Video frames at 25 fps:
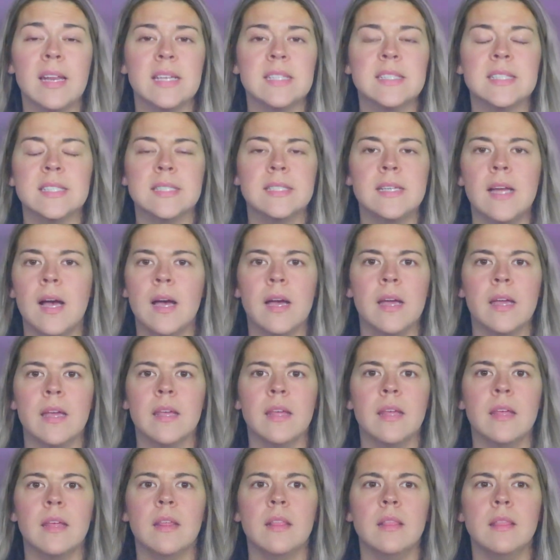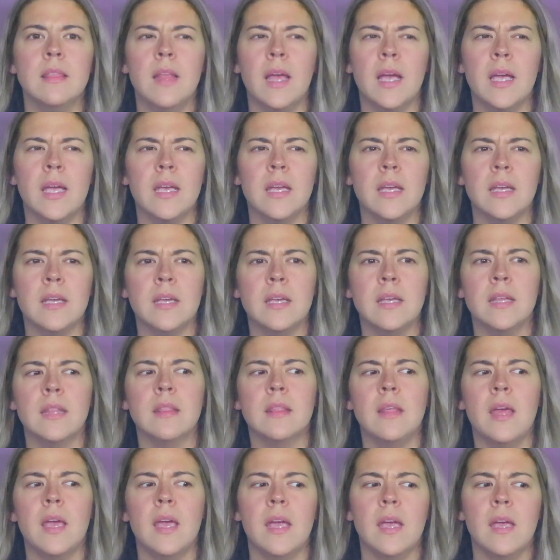It's not like
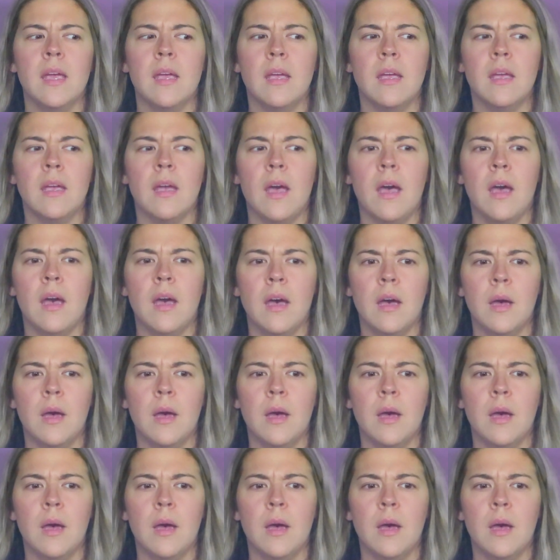they